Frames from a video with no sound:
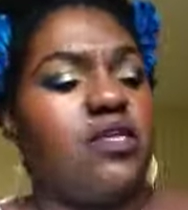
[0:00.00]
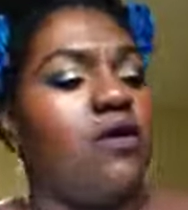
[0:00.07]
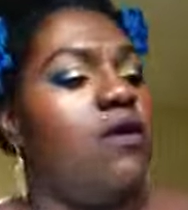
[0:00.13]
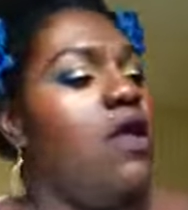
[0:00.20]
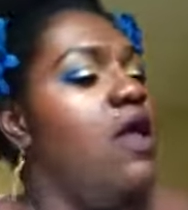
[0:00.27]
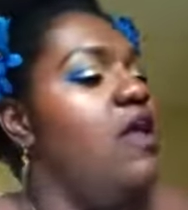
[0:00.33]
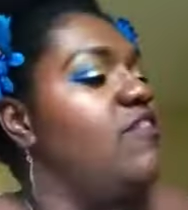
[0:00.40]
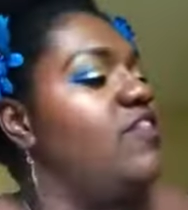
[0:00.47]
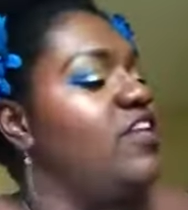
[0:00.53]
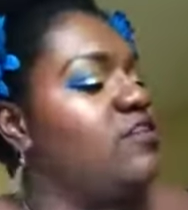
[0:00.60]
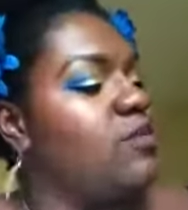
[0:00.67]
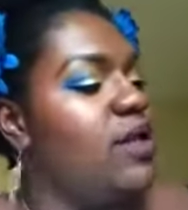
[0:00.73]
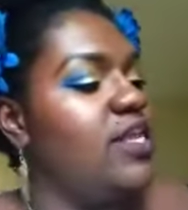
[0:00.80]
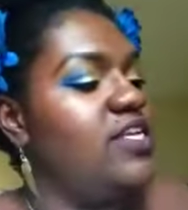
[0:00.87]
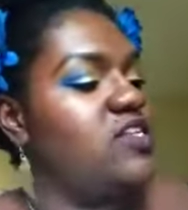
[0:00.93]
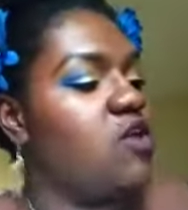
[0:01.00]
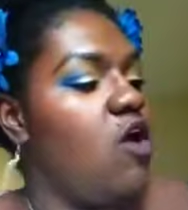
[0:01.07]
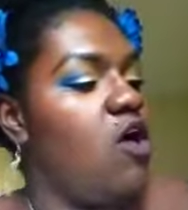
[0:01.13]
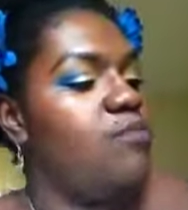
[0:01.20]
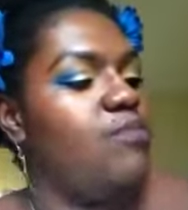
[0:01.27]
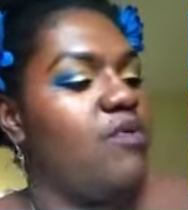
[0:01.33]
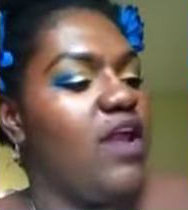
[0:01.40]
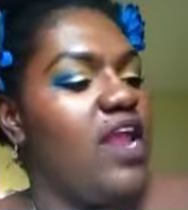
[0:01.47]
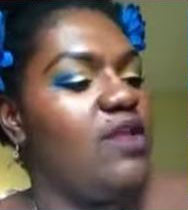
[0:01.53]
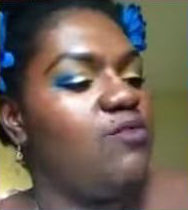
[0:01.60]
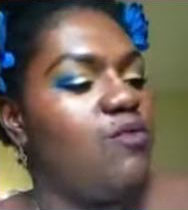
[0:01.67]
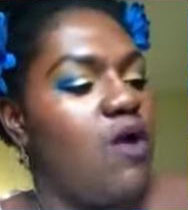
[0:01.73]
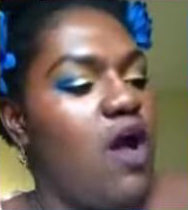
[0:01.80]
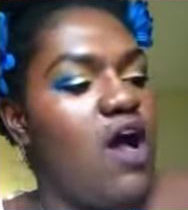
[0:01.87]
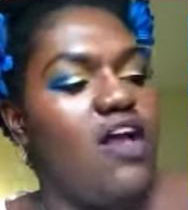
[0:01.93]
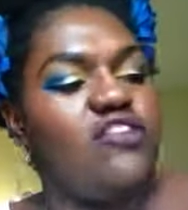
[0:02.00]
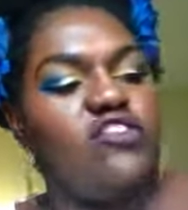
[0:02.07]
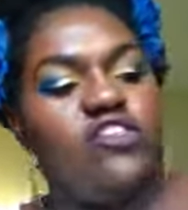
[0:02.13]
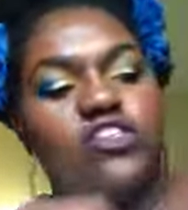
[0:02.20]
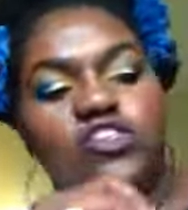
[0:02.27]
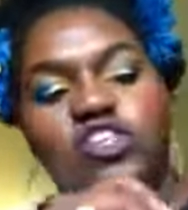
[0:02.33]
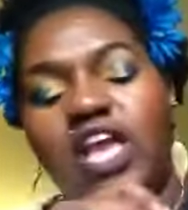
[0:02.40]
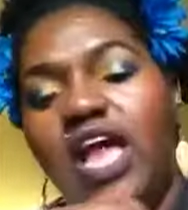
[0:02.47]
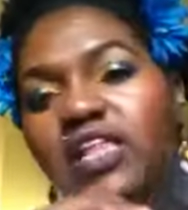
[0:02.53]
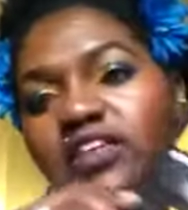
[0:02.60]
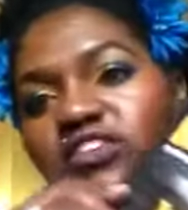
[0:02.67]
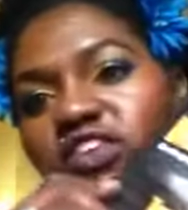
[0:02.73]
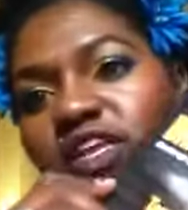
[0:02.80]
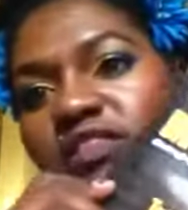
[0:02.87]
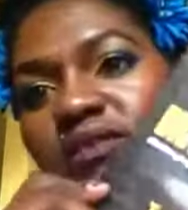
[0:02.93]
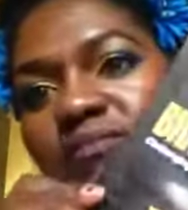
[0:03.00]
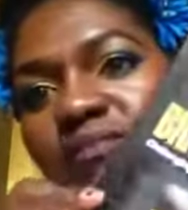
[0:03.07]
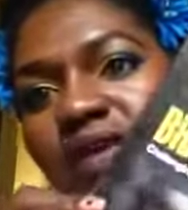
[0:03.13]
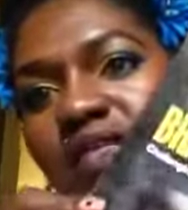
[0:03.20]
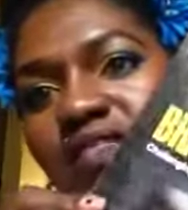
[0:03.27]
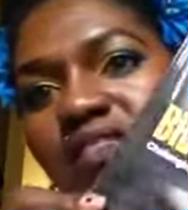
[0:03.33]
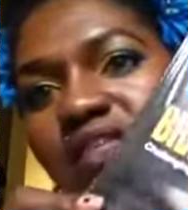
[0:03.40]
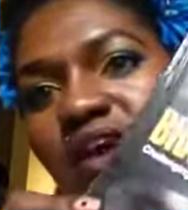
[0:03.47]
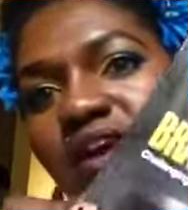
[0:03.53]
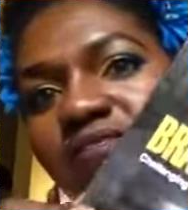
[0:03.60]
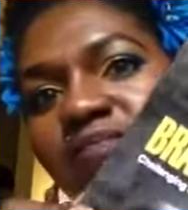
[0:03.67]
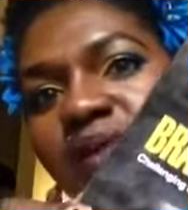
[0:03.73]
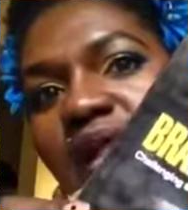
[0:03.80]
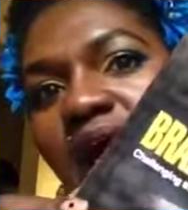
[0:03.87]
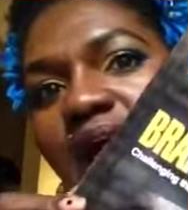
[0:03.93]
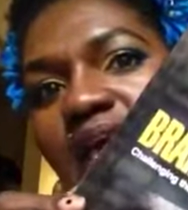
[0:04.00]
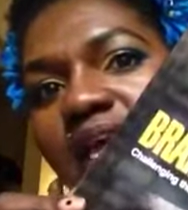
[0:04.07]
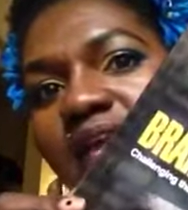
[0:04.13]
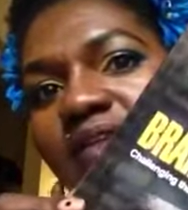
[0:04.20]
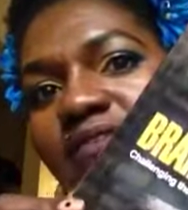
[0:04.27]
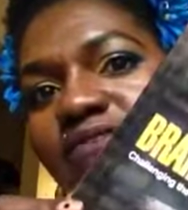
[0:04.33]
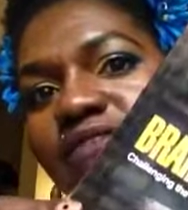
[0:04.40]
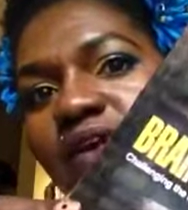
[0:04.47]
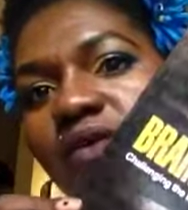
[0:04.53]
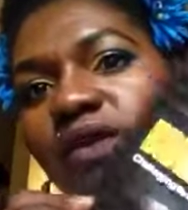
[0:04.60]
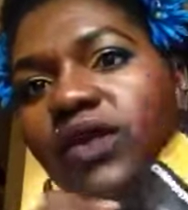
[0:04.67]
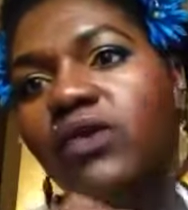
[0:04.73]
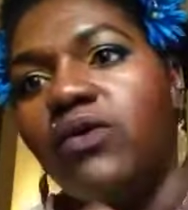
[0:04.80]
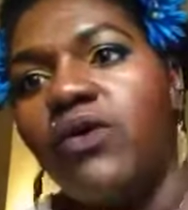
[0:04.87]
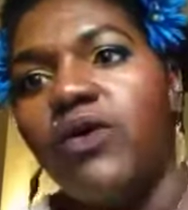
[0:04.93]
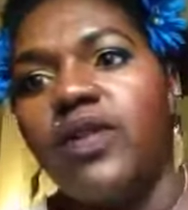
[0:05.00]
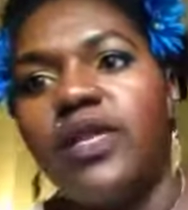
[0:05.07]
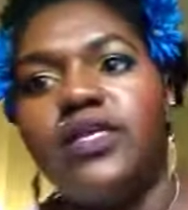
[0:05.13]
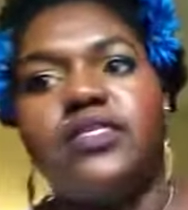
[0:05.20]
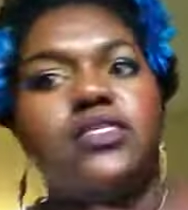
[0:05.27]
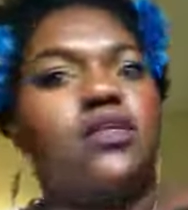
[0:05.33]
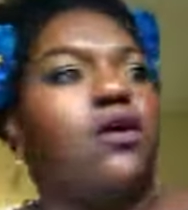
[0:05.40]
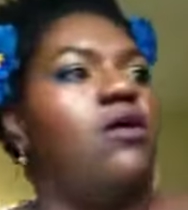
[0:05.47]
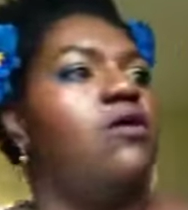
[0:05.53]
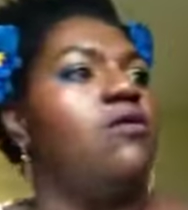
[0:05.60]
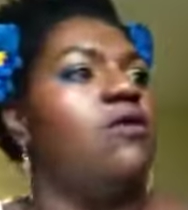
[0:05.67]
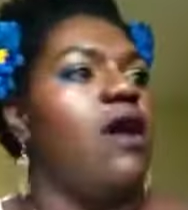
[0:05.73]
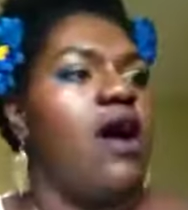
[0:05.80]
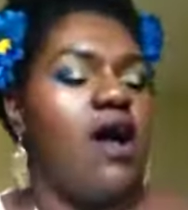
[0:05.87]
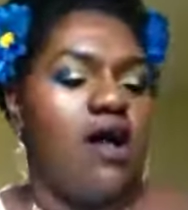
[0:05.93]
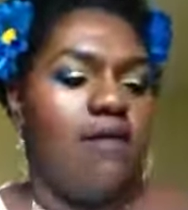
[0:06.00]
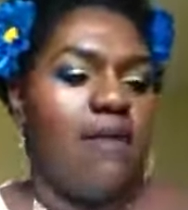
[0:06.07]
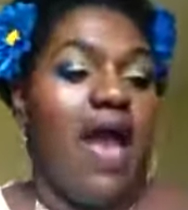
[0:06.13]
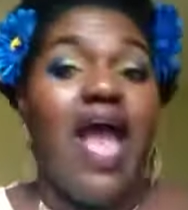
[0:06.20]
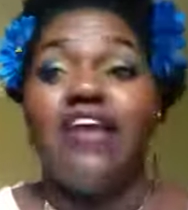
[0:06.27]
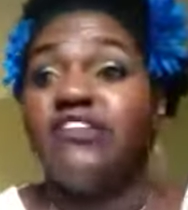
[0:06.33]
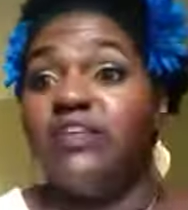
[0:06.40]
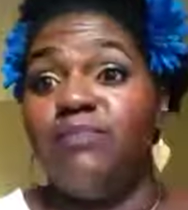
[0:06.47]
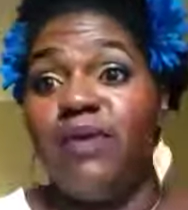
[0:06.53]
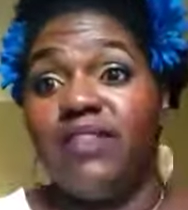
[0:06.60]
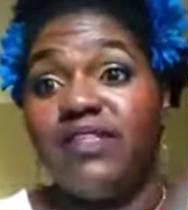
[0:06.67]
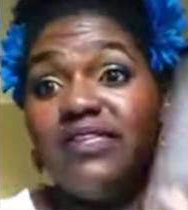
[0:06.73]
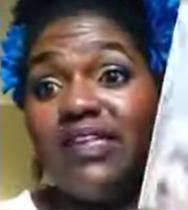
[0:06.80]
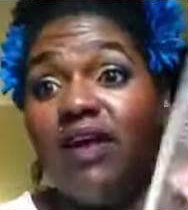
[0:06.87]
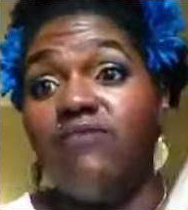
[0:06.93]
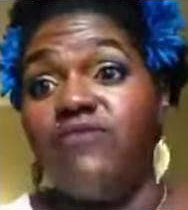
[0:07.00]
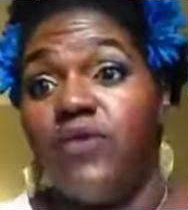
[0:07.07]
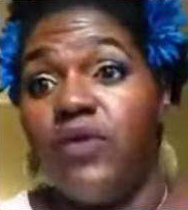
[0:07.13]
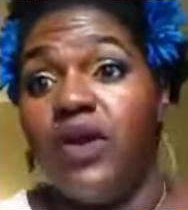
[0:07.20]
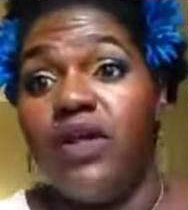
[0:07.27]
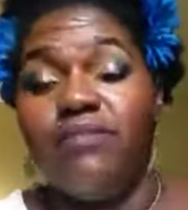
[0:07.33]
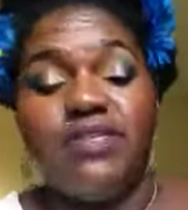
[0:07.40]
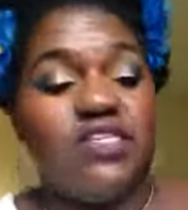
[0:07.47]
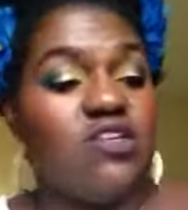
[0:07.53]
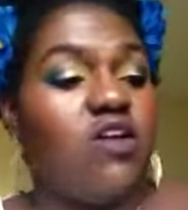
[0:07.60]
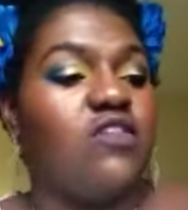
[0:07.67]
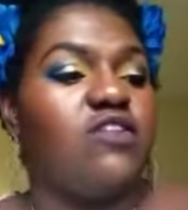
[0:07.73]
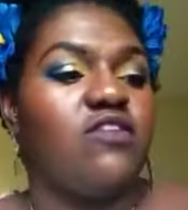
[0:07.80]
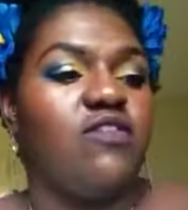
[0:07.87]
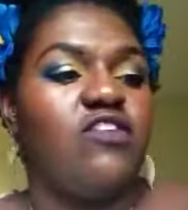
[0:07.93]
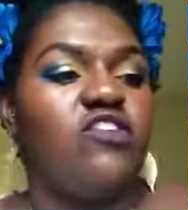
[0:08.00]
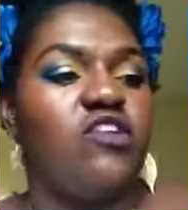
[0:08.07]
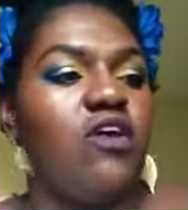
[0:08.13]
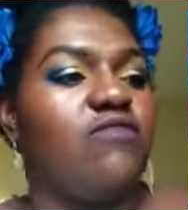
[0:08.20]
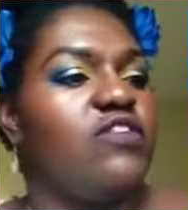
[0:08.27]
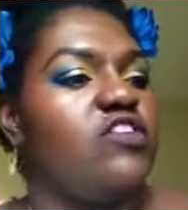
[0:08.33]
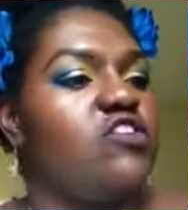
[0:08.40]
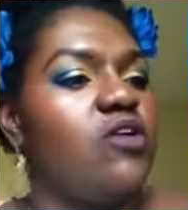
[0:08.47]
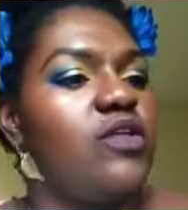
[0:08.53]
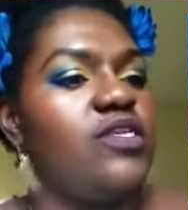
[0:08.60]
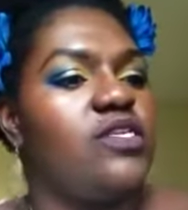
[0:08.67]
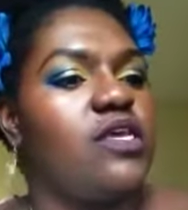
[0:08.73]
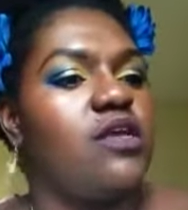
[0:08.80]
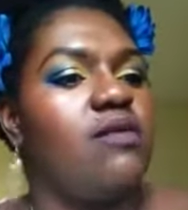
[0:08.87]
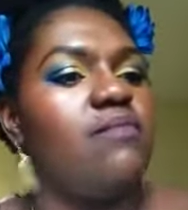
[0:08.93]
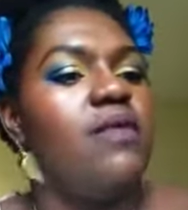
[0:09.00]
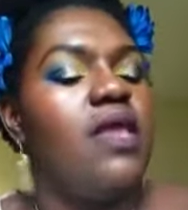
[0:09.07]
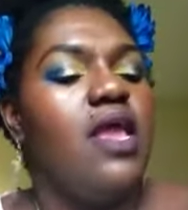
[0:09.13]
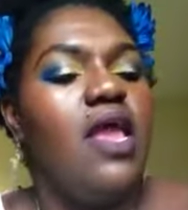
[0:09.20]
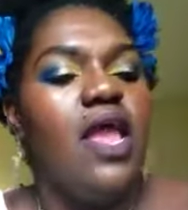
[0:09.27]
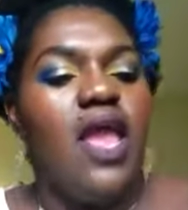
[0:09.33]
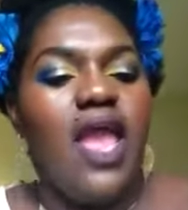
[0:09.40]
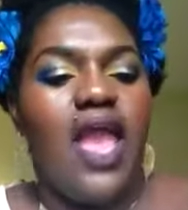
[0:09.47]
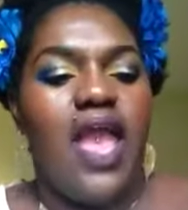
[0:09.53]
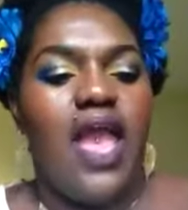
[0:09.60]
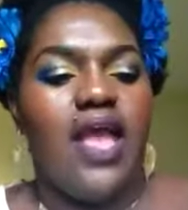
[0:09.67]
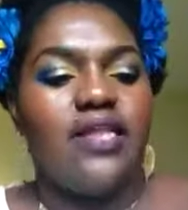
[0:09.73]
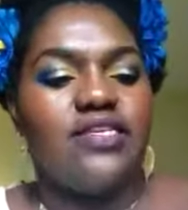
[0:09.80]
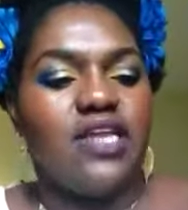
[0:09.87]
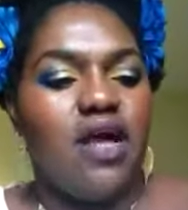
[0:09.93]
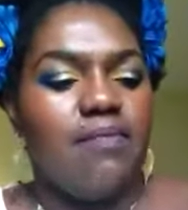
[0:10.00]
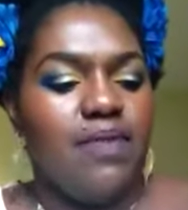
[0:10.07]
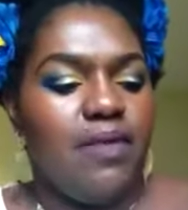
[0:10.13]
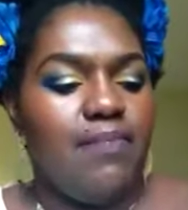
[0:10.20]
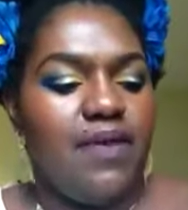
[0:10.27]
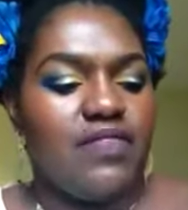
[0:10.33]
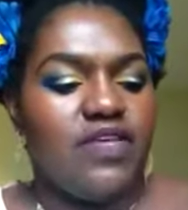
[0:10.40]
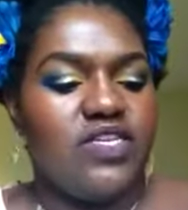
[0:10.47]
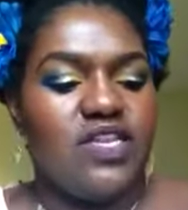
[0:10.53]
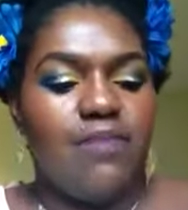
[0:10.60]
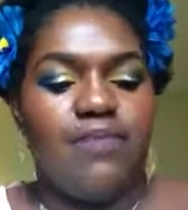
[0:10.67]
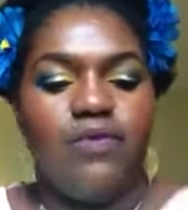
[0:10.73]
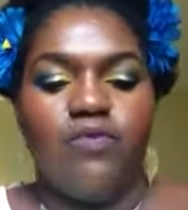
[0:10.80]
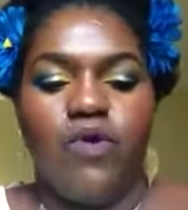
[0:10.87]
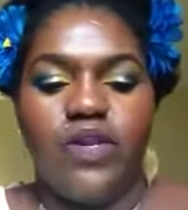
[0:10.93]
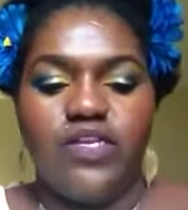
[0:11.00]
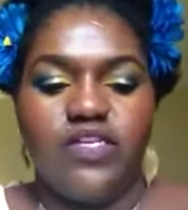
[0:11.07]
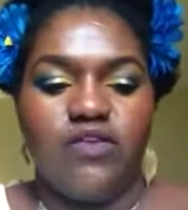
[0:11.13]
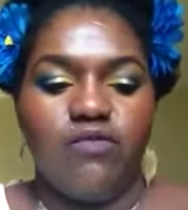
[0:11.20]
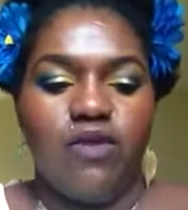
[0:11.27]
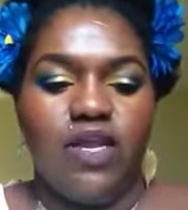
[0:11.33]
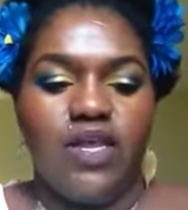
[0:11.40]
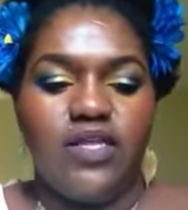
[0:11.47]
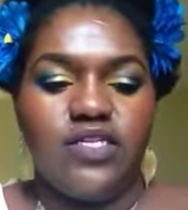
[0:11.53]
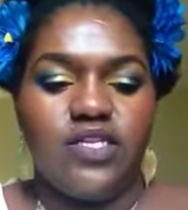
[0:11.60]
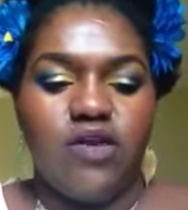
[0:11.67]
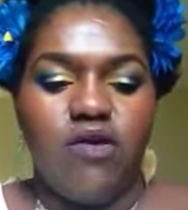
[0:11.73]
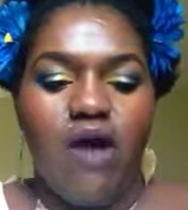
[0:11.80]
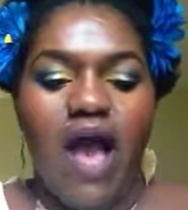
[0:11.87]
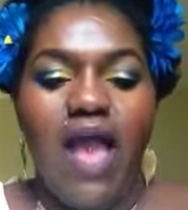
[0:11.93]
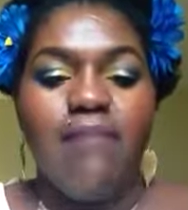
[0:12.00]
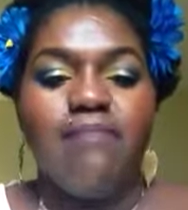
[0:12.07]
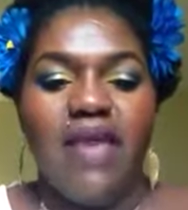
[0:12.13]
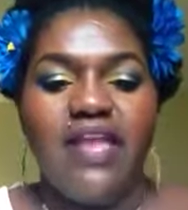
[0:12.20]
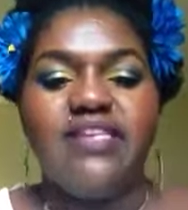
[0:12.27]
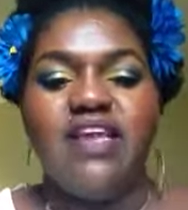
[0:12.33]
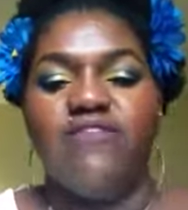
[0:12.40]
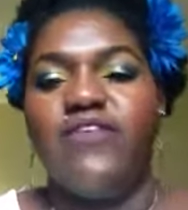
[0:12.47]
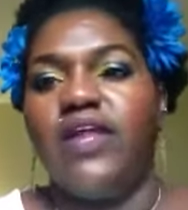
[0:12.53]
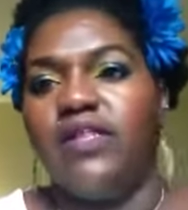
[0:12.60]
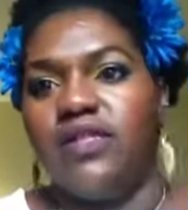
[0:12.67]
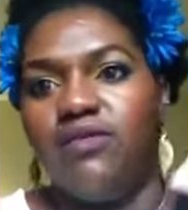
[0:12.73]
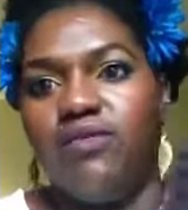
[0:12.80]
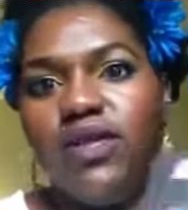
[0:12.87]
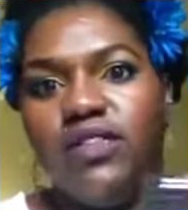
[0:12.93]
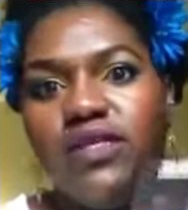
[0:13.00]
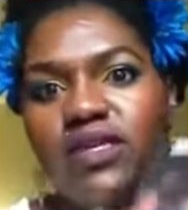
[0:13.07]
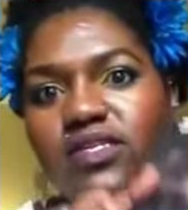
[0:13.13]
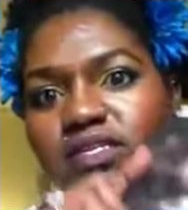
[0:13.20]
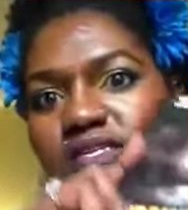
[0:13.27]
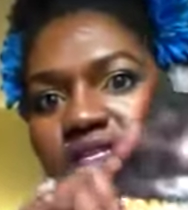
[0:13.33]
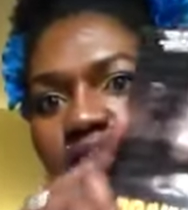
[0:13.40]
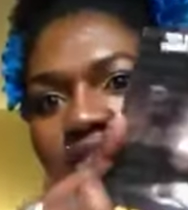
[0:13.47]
So this one is called Brainwashed, Challenging the Myth of Black Inferiority. So I actually picked this out for him and saw this on the shelf and showed it to him, and he picked this up and wanted to read it. So I may definitely read this.